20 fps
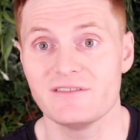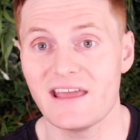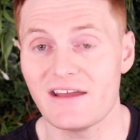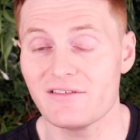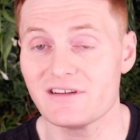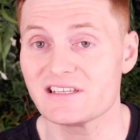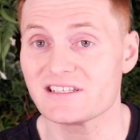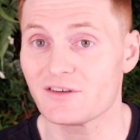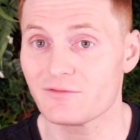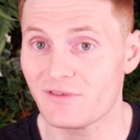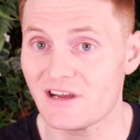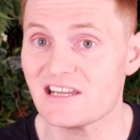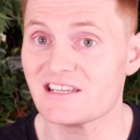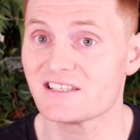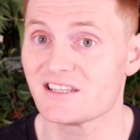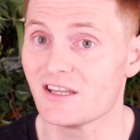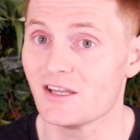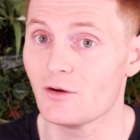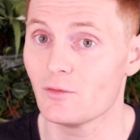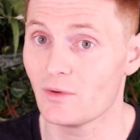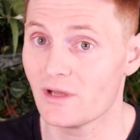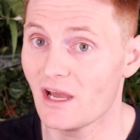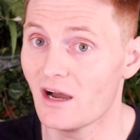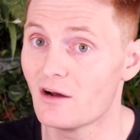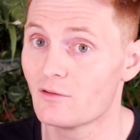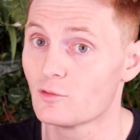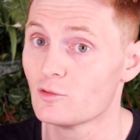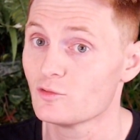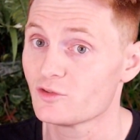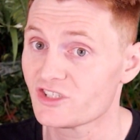There is a reason that we
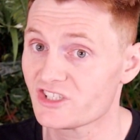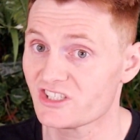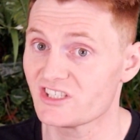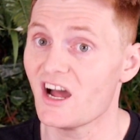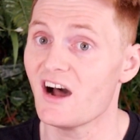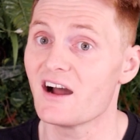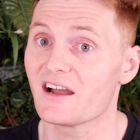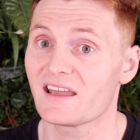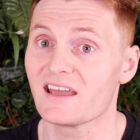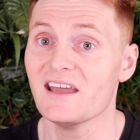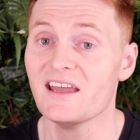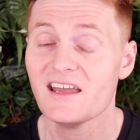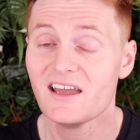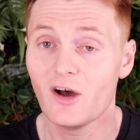are all stuck,